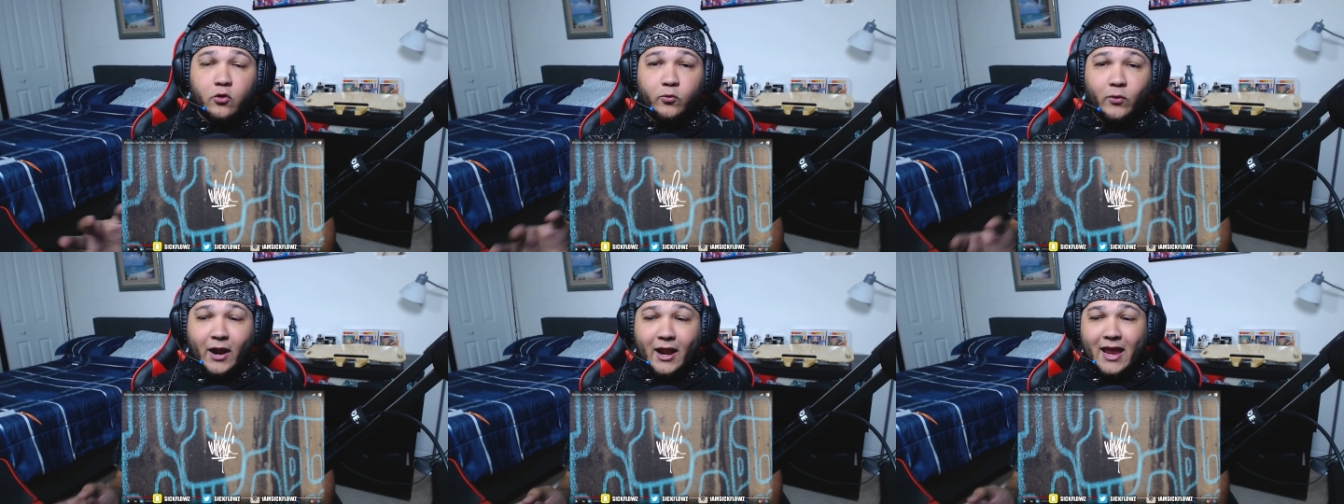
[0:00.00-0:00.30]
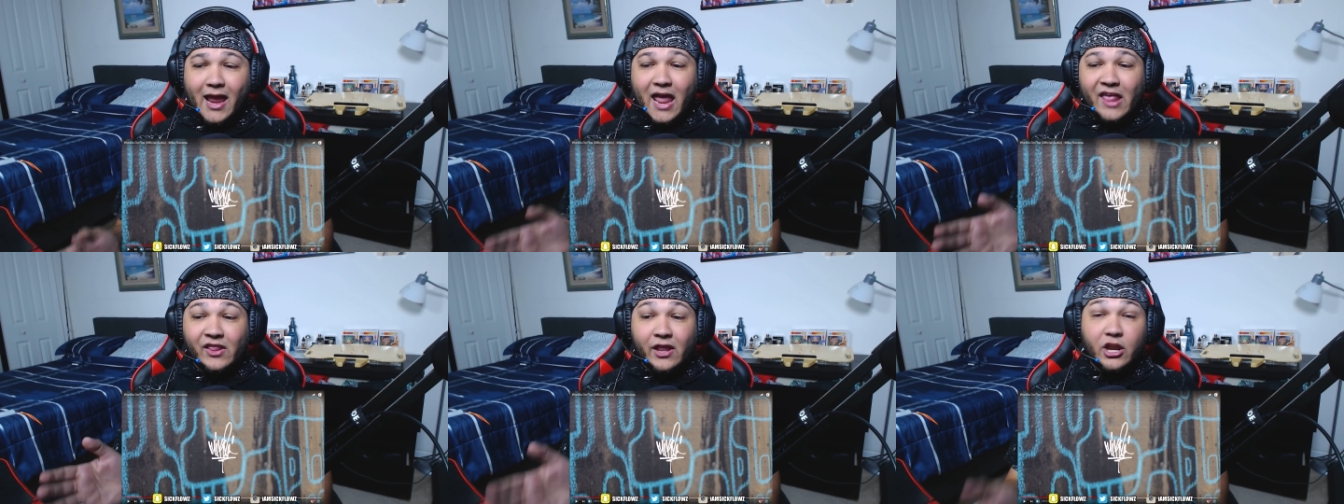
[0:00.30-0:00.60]

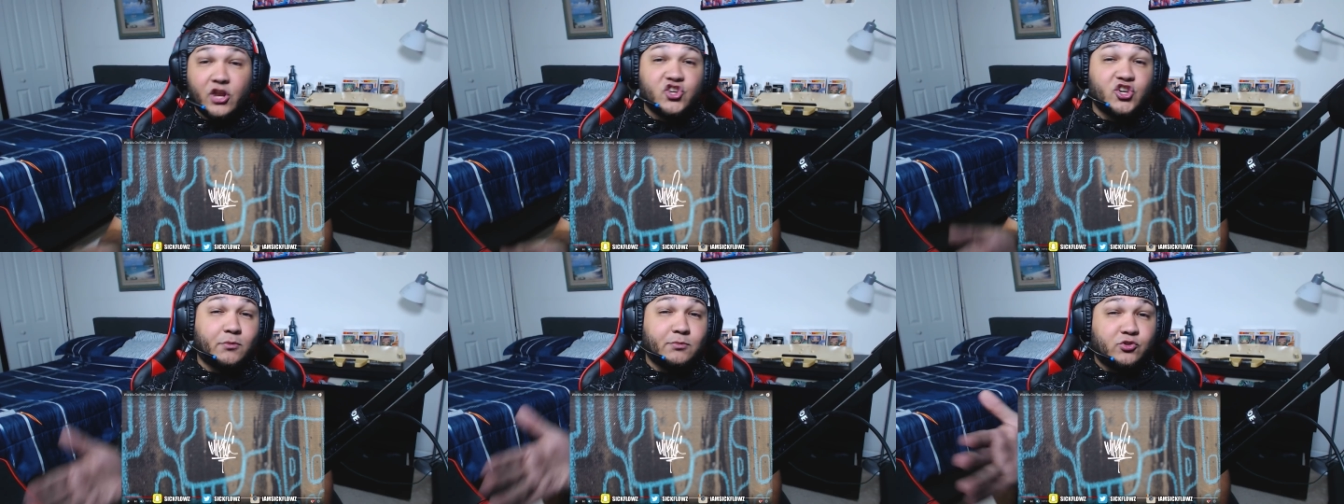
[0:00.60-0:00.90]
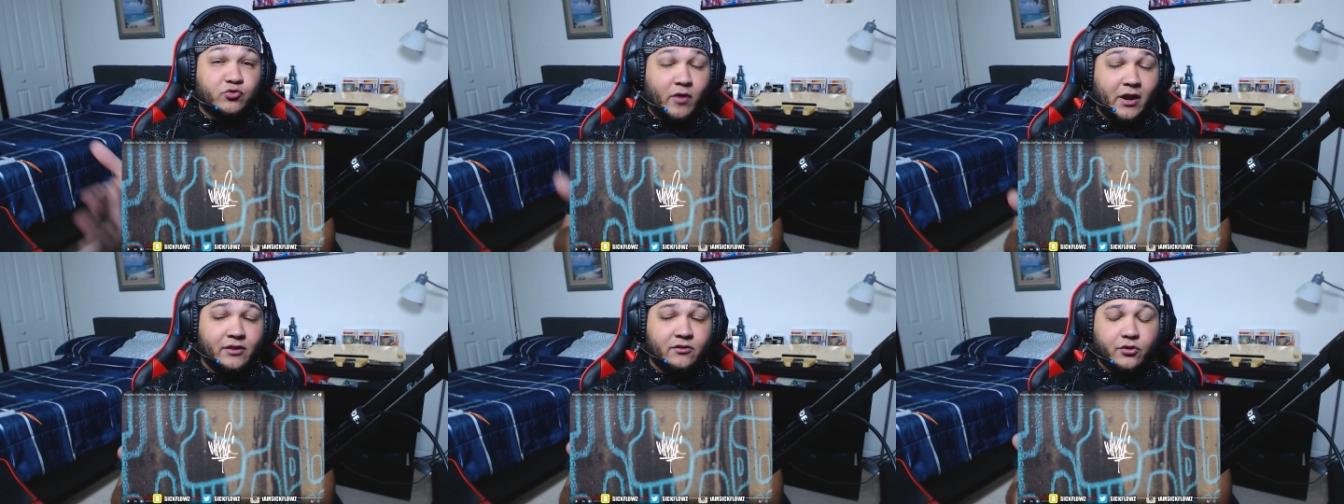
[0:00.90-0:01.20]
right? And then it
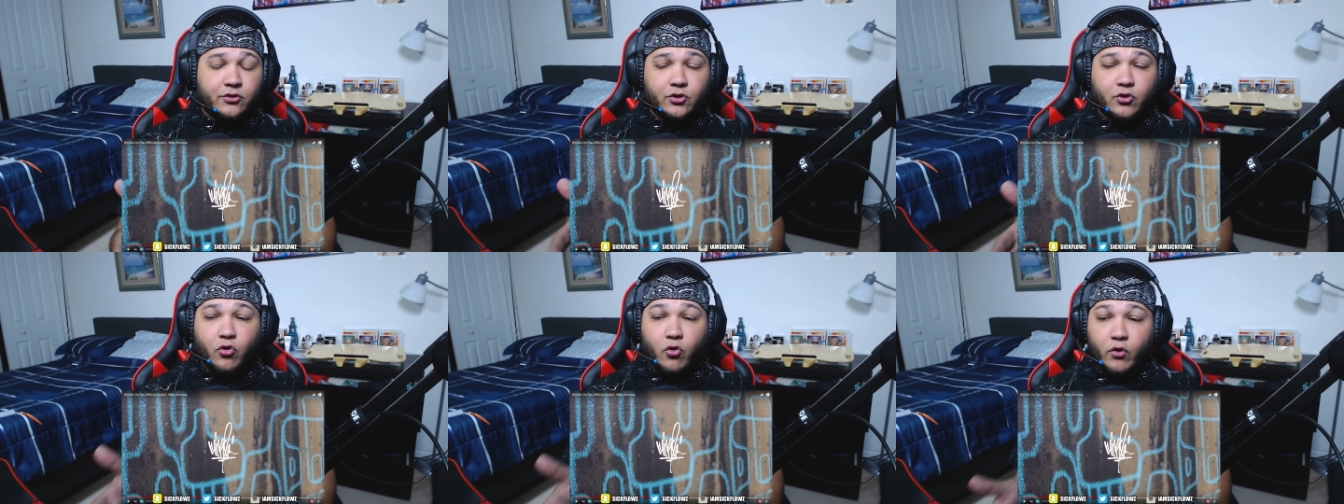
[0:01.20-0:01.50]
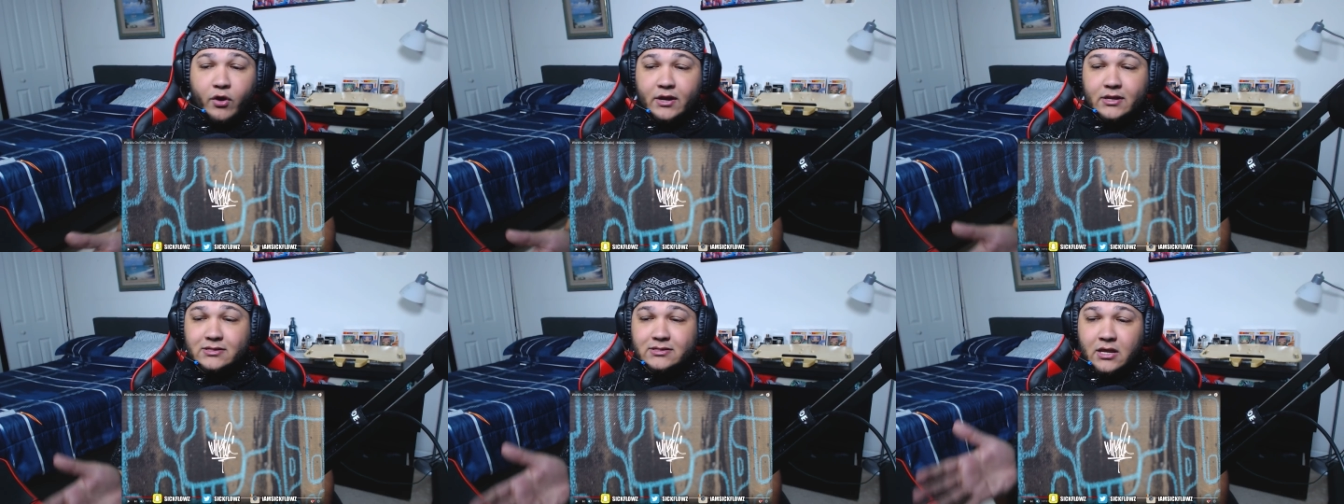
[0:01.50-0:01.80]
jumps right into the
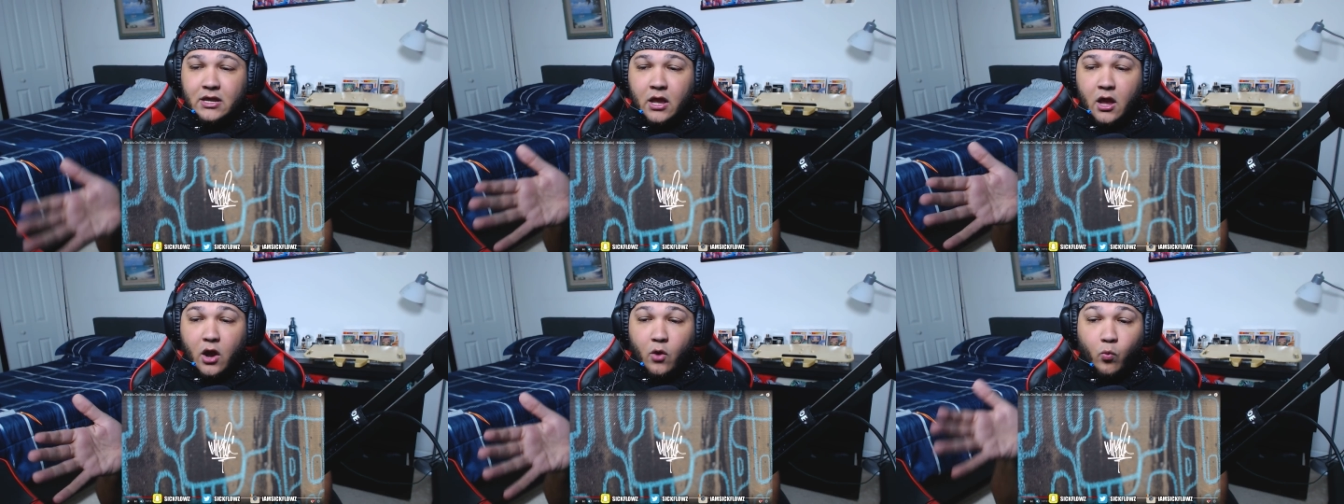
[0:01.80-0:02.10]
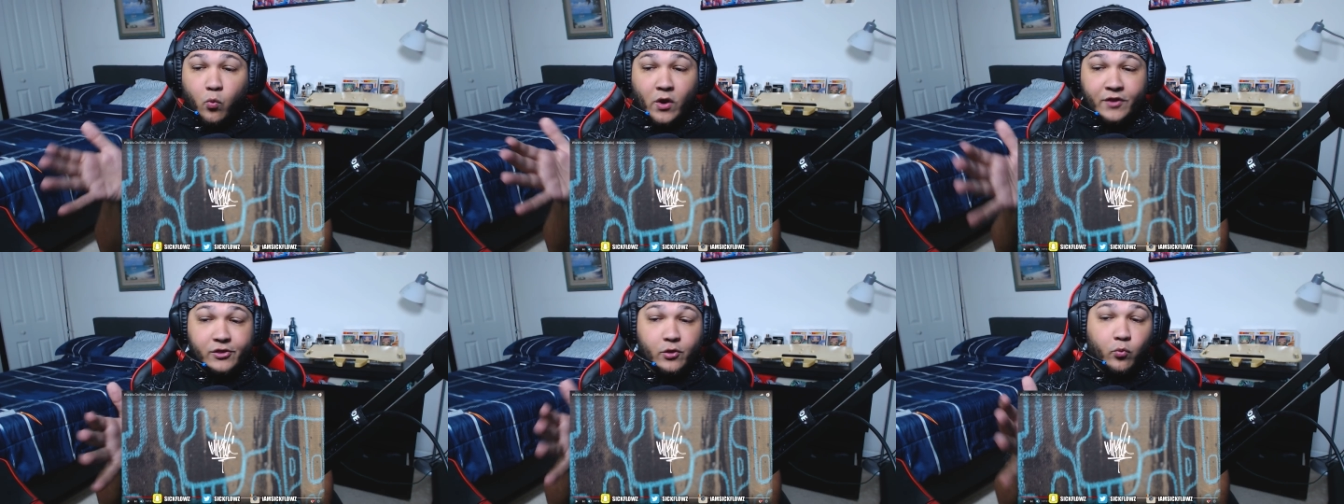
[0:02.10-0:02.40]
chorus
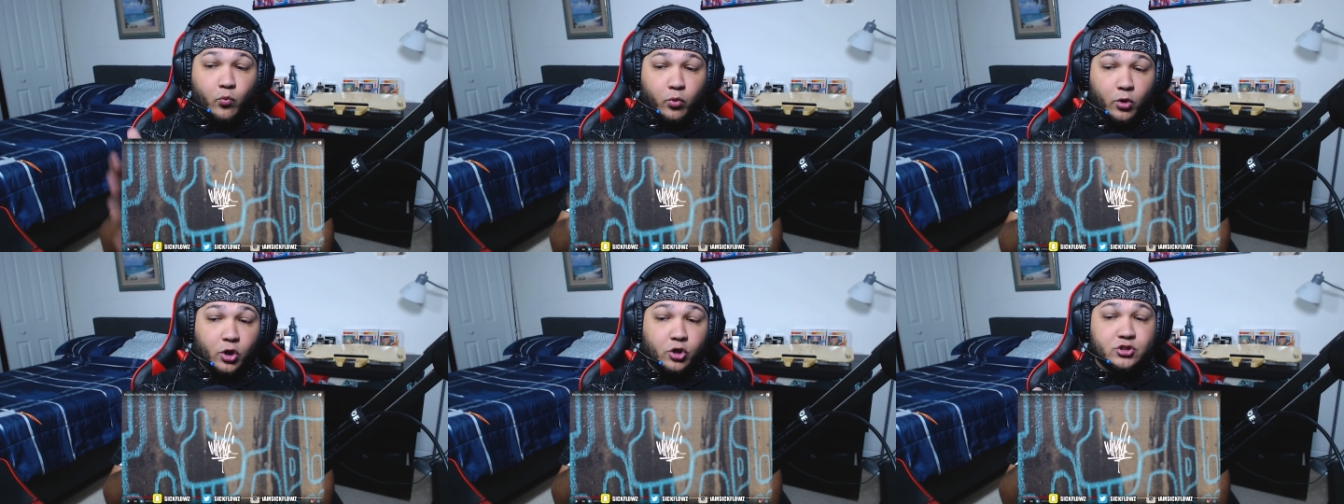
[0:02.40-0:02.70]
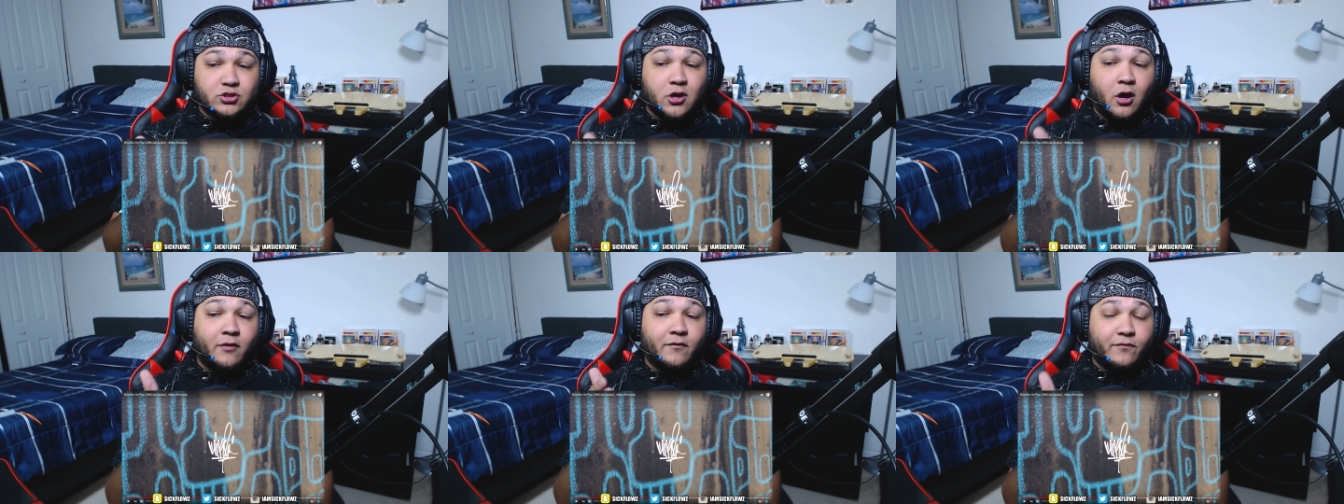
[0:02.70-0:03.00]
when the
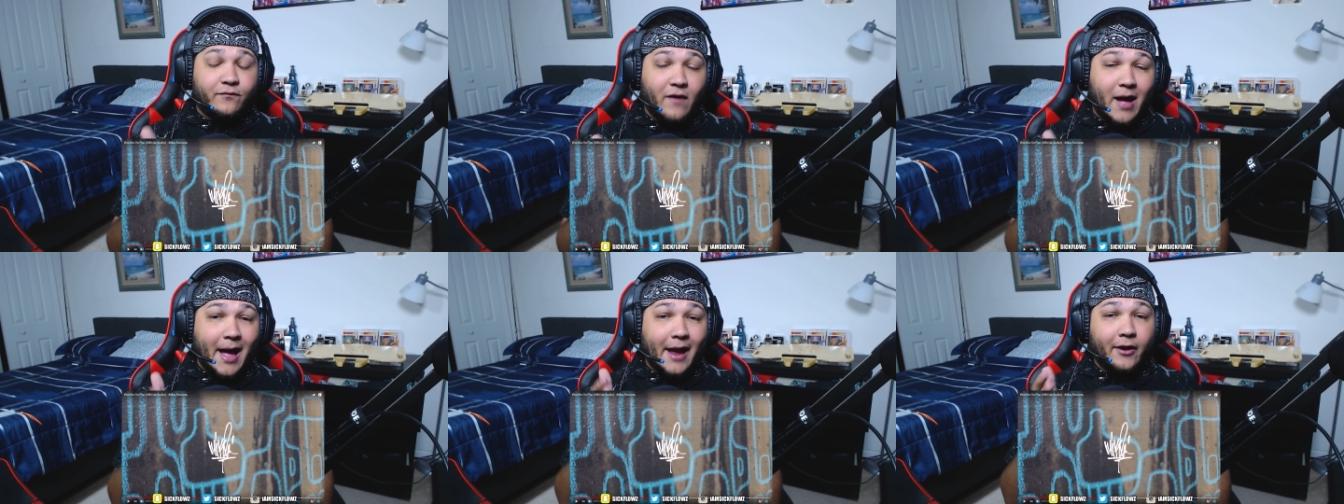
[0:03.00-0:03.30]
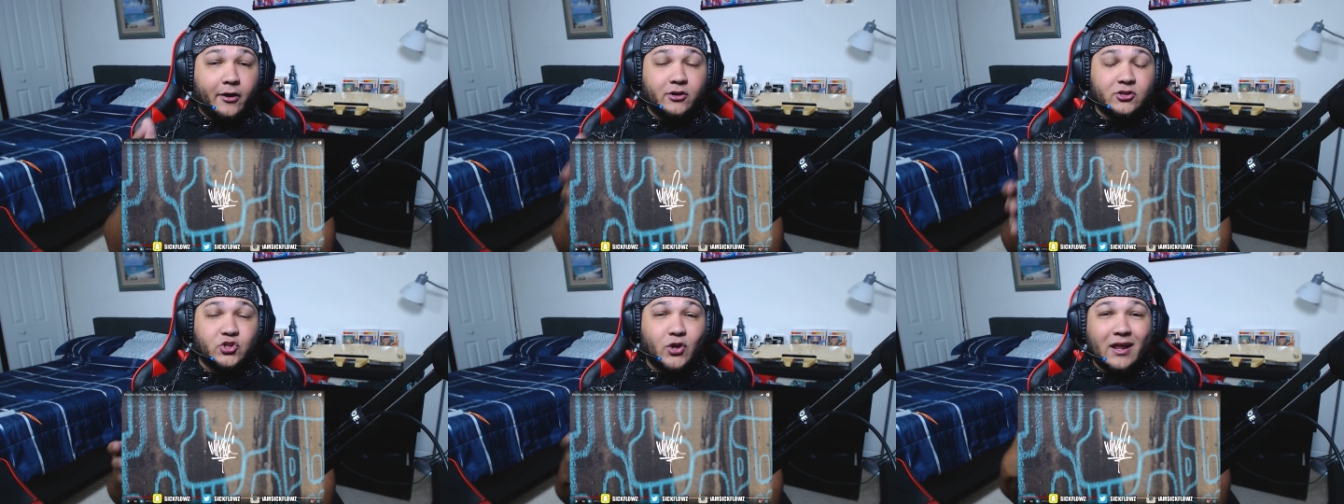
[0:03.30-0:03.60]
world's on fire.